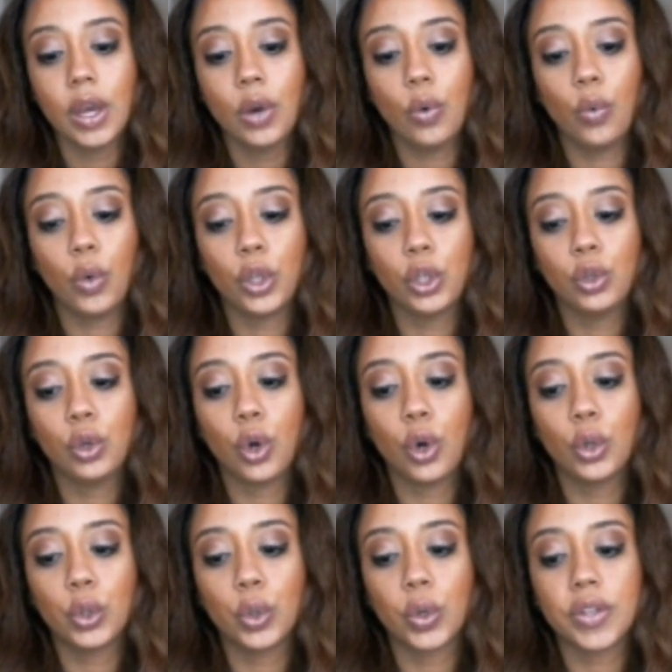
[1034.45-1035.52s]
When you
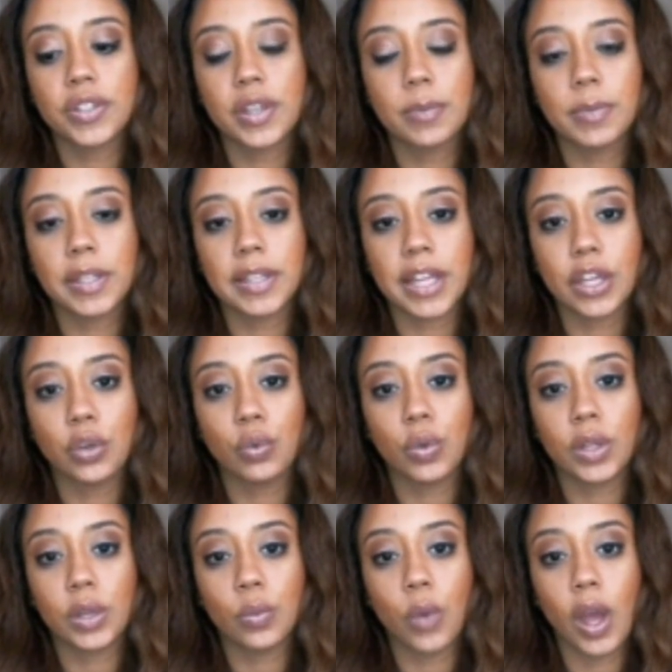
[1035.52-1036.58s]
go towards something that you
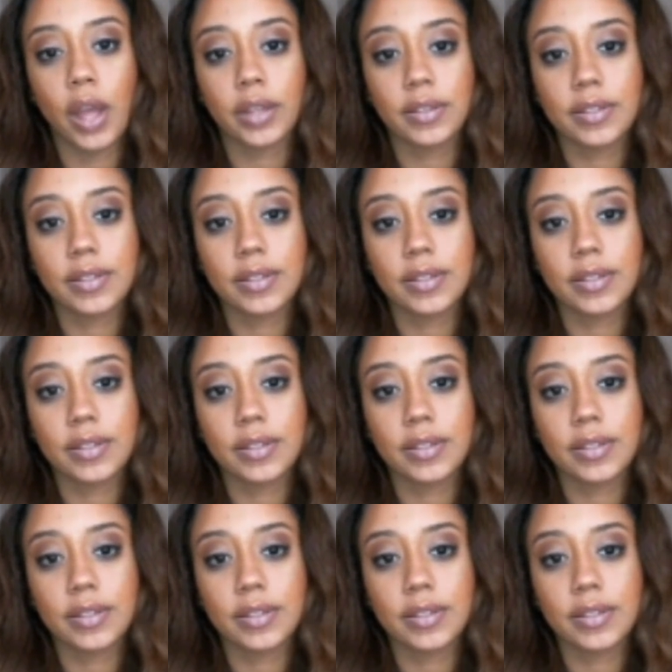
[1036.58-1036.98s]
really want,